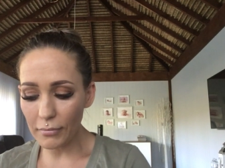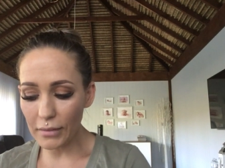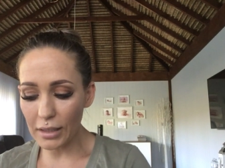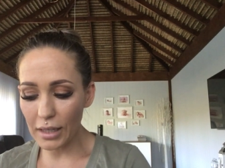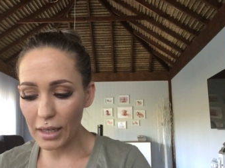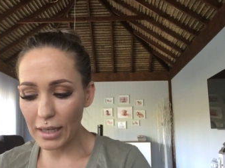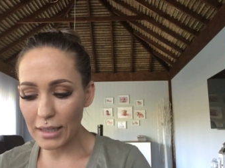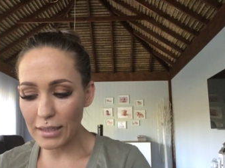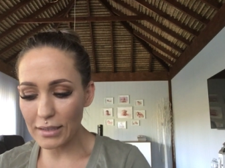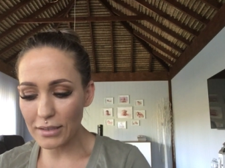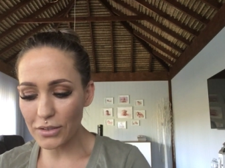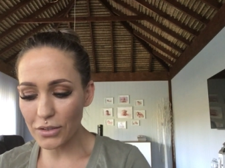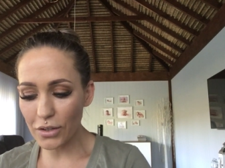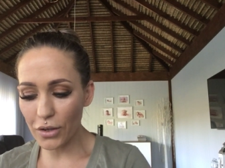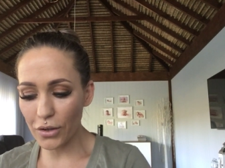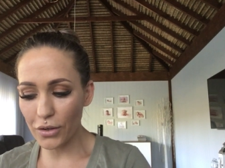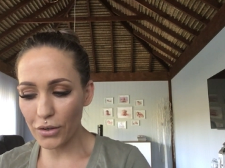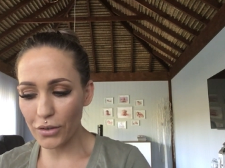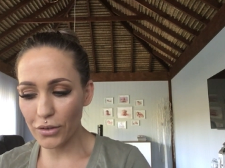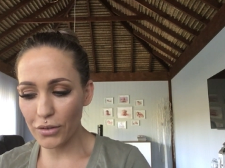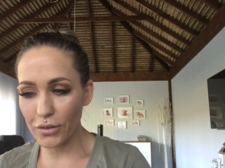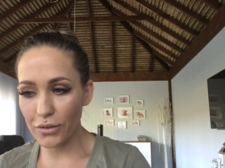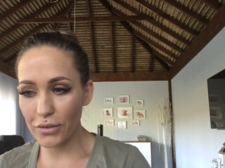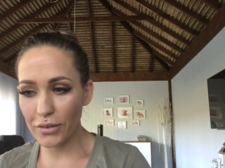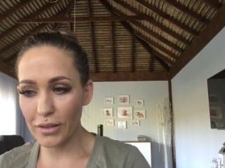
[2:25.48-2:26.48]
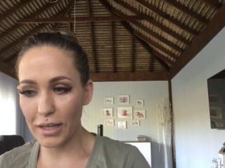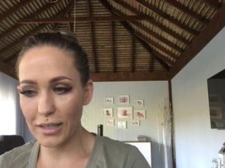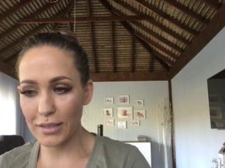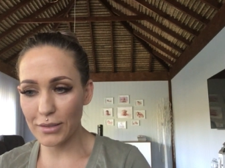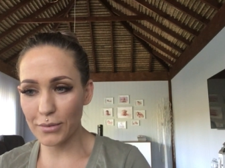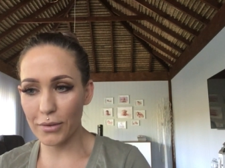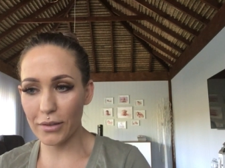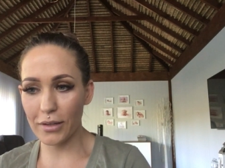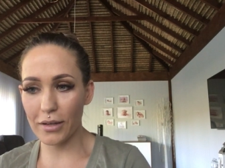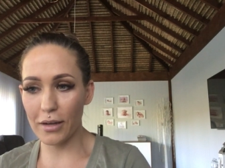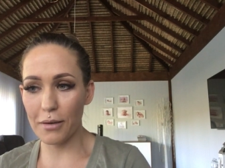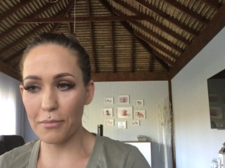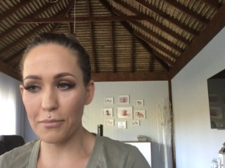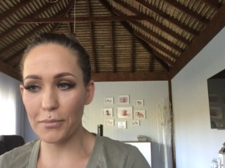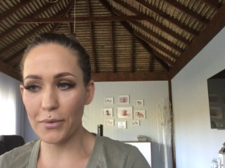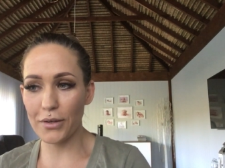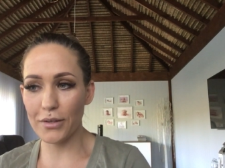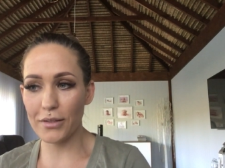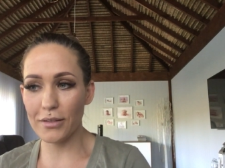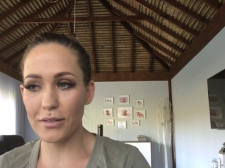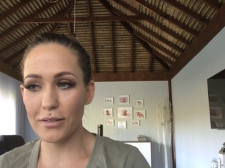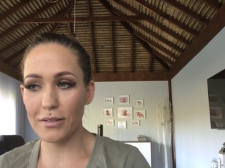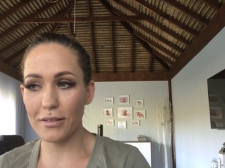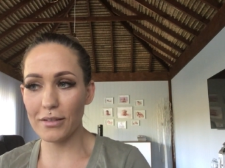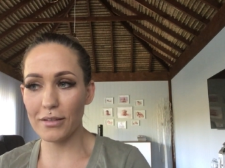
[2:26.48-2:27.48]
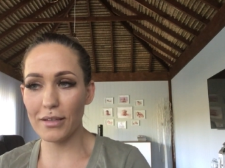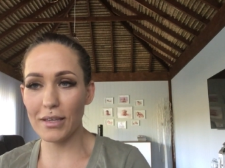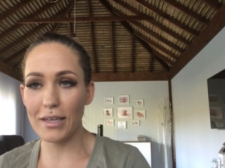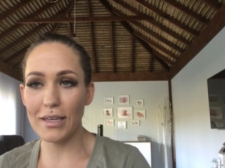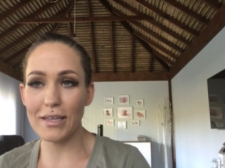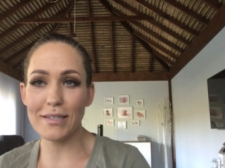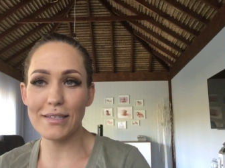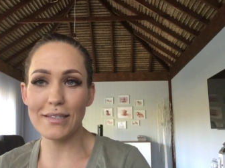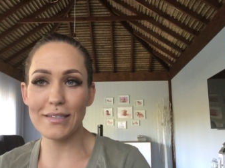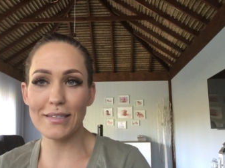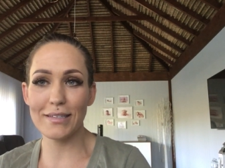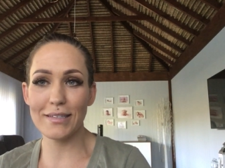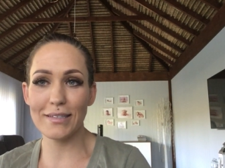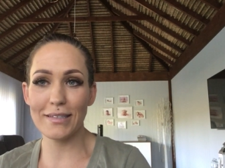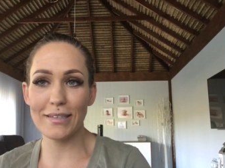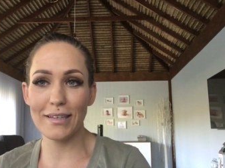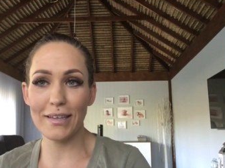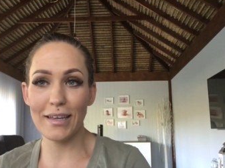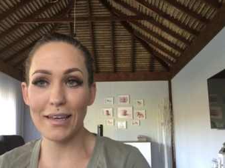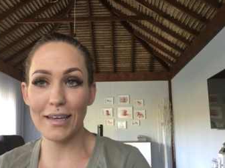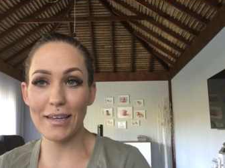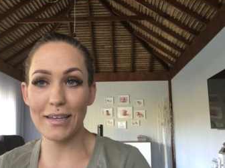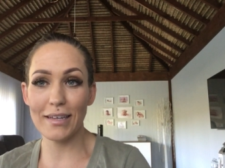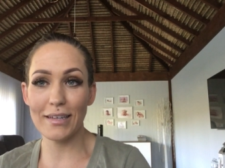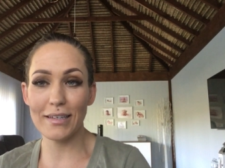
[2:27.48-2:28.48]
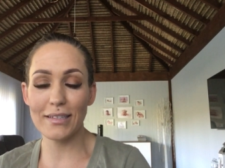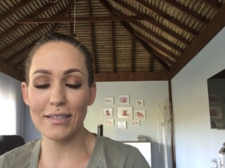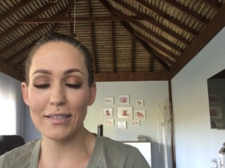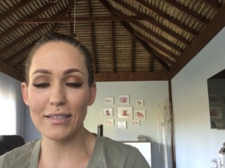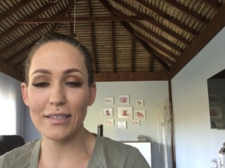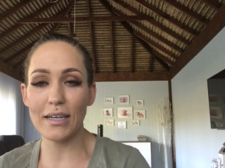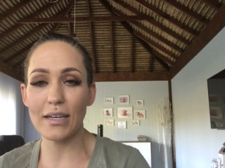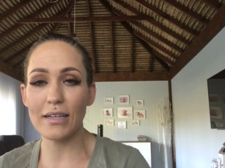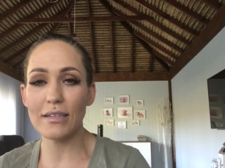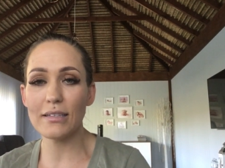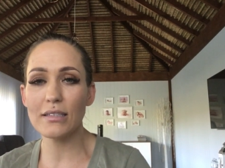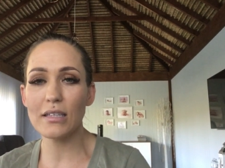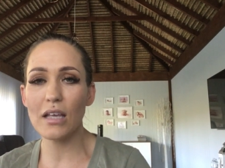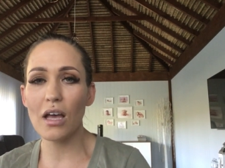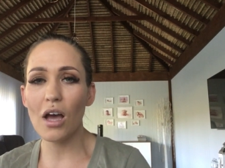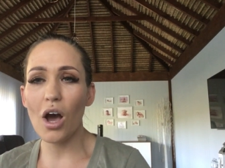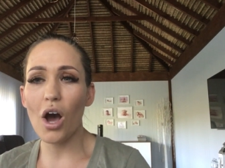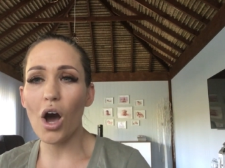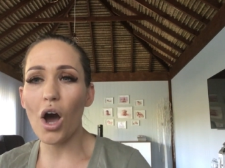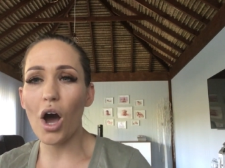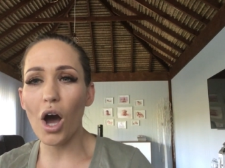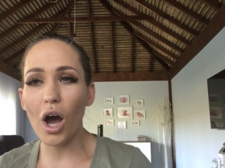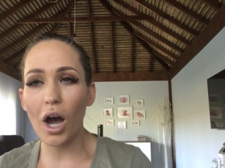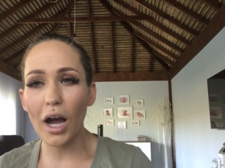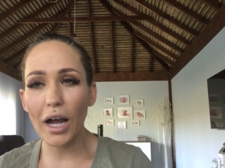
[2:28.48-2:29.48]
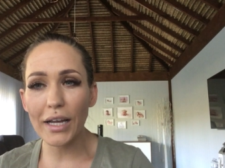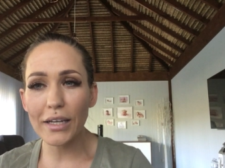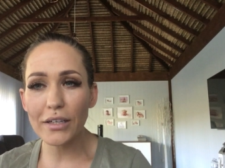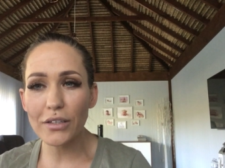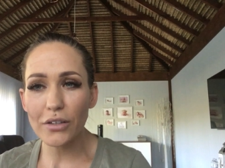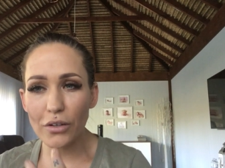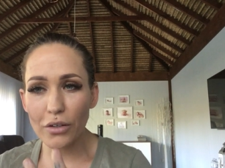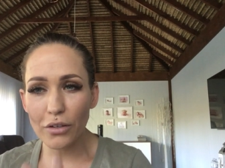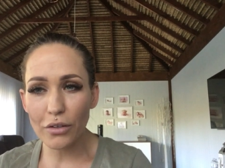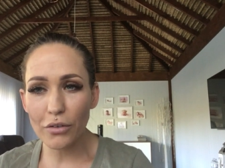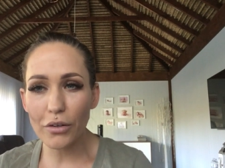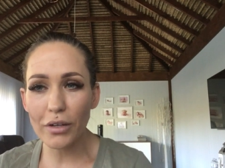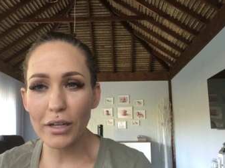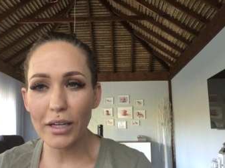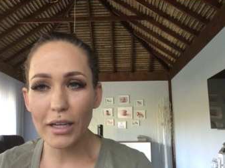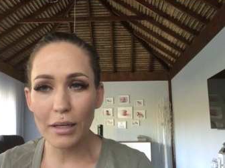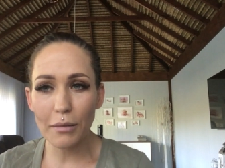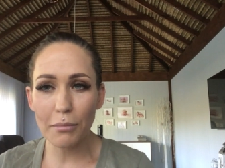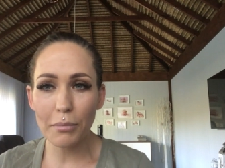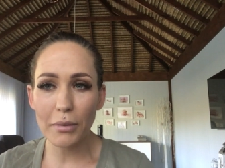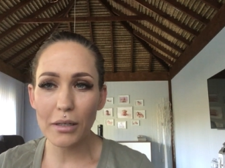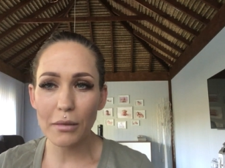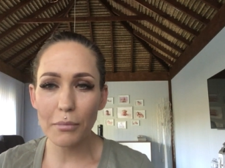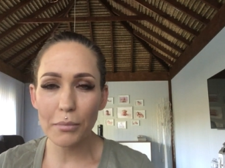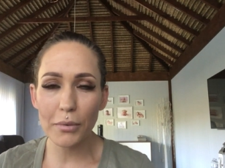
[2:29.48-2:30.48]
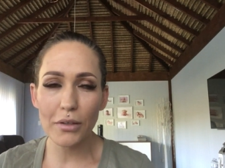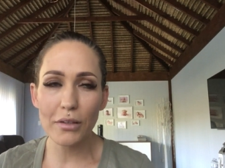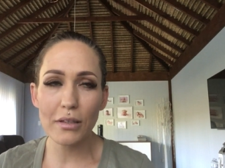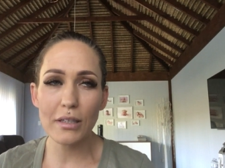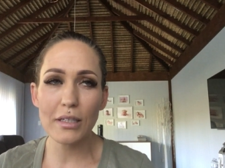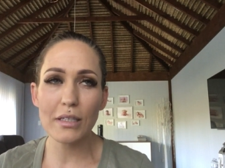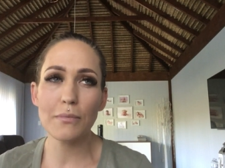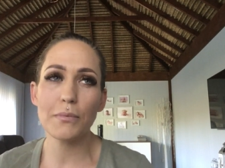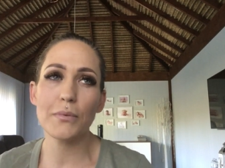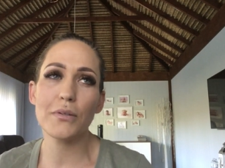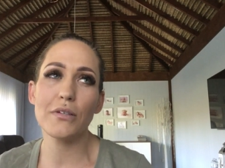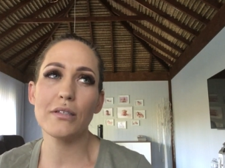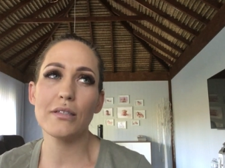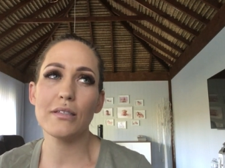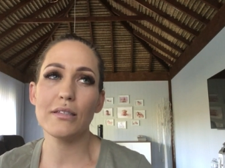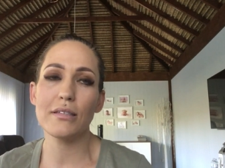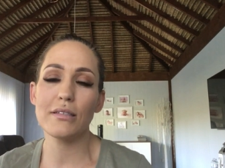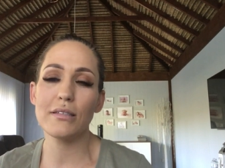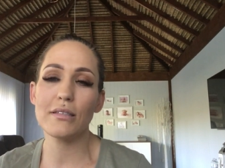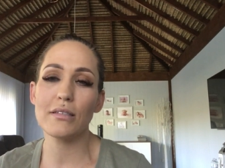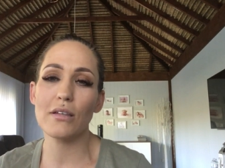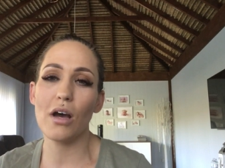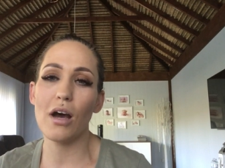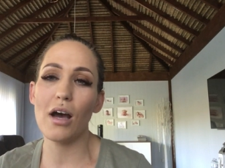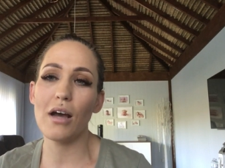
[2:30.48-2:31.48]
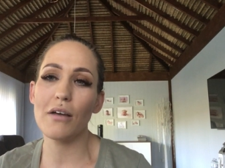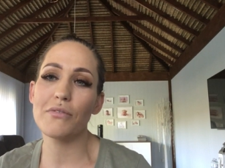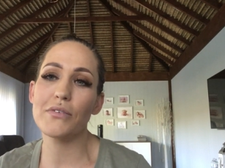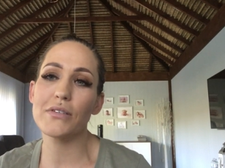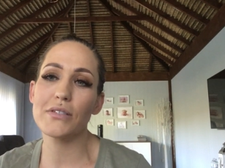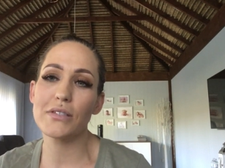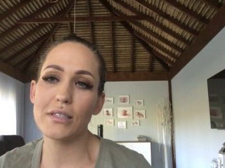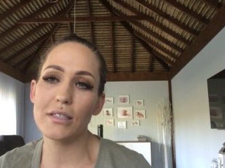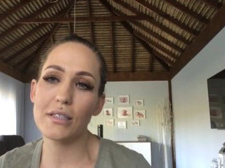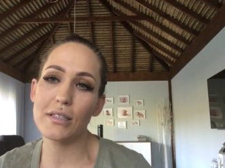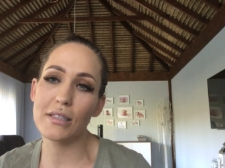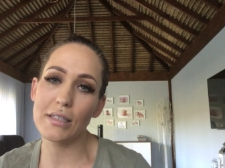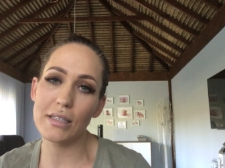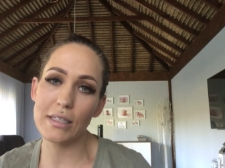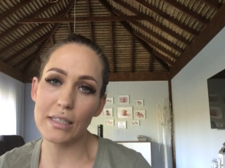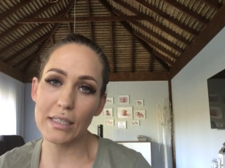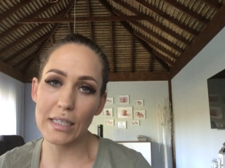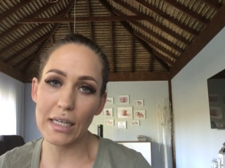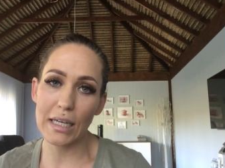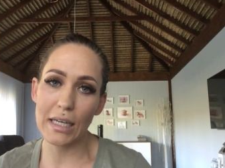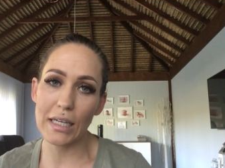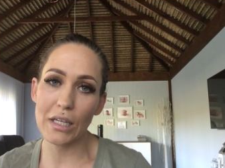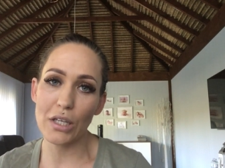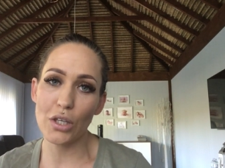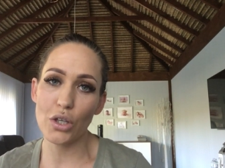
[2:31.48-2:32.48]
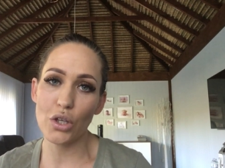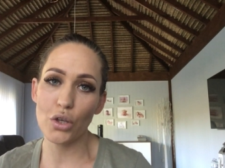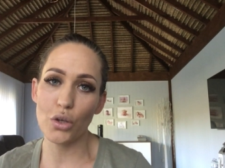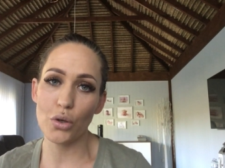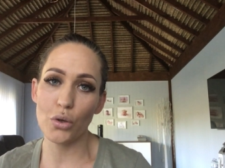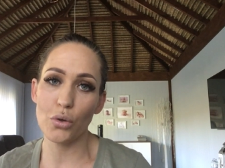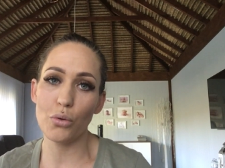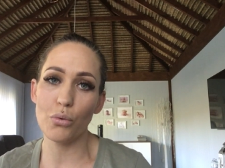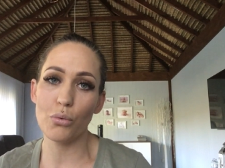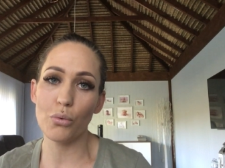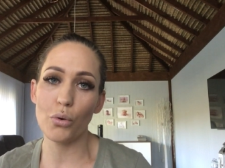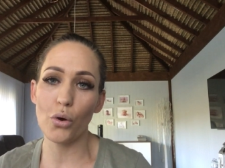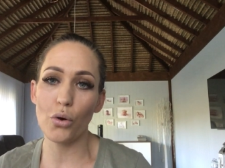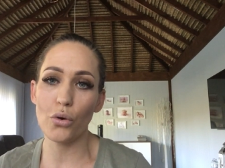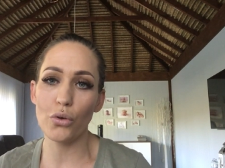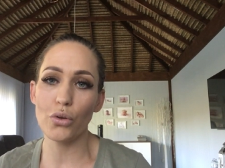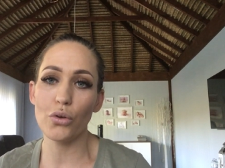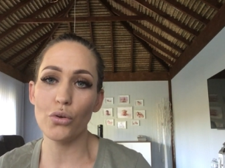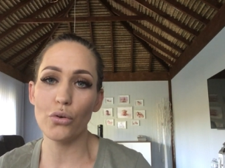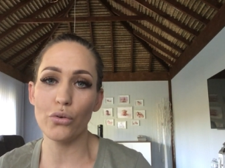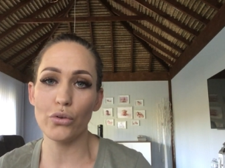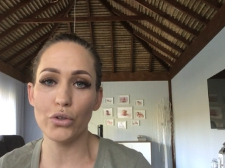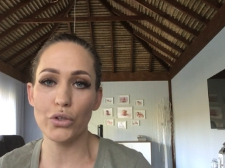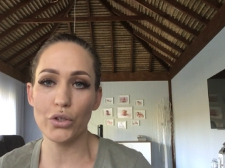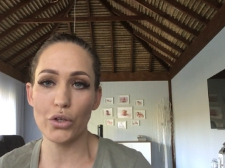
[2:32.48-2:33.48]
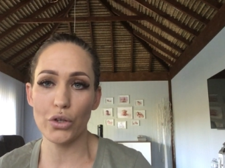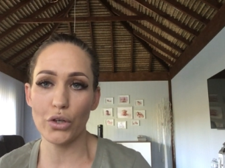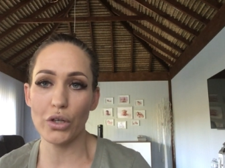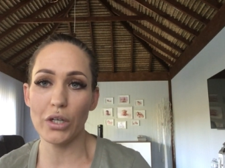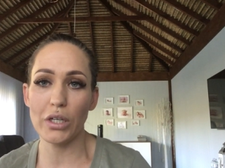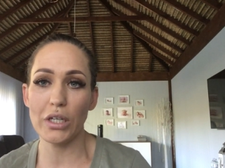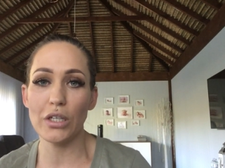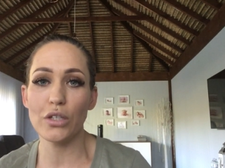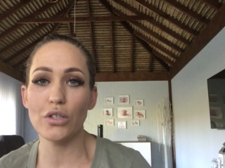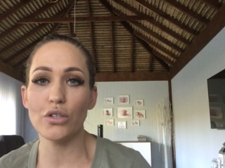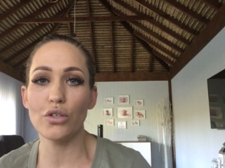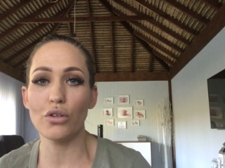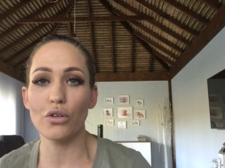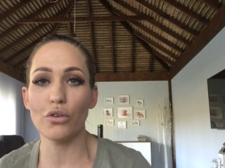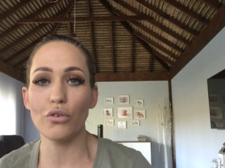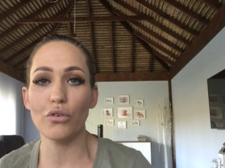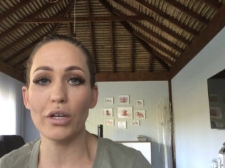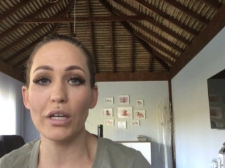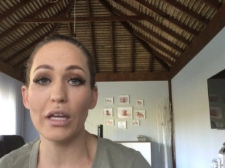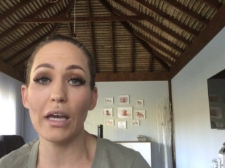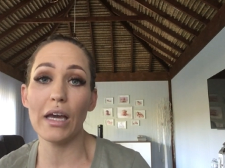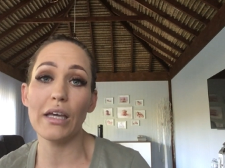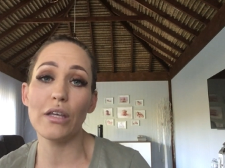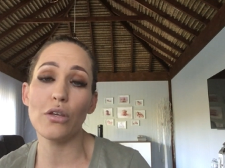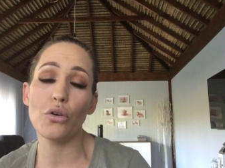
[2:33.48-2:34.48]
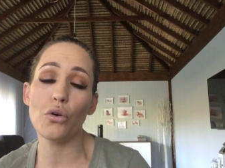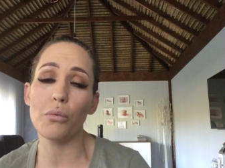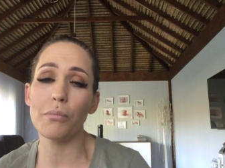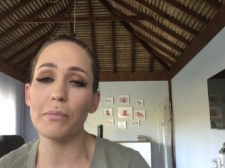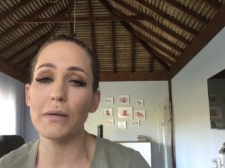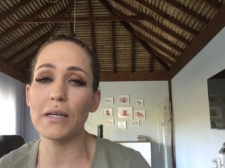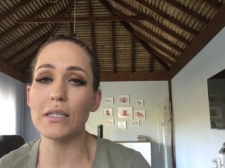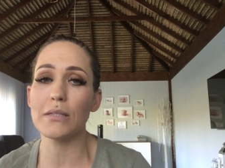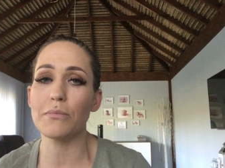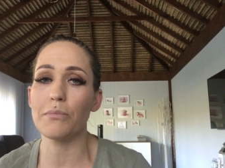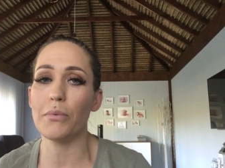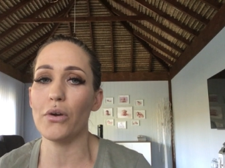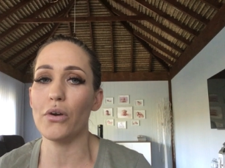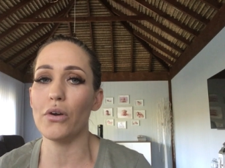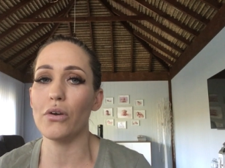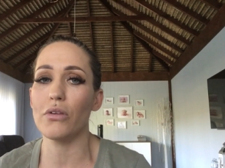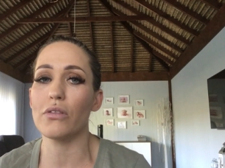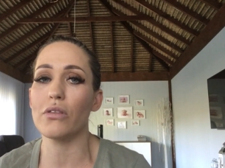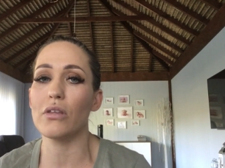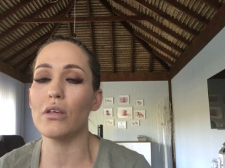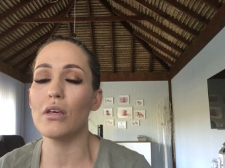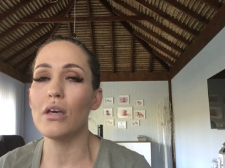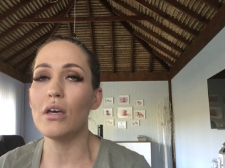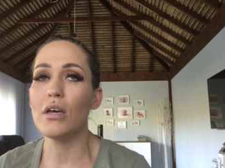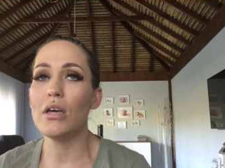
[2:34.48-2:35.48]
And so that's what Calmbirth is and does. I don't create better birth experiences. I facilitate you on your journey to create your best birth.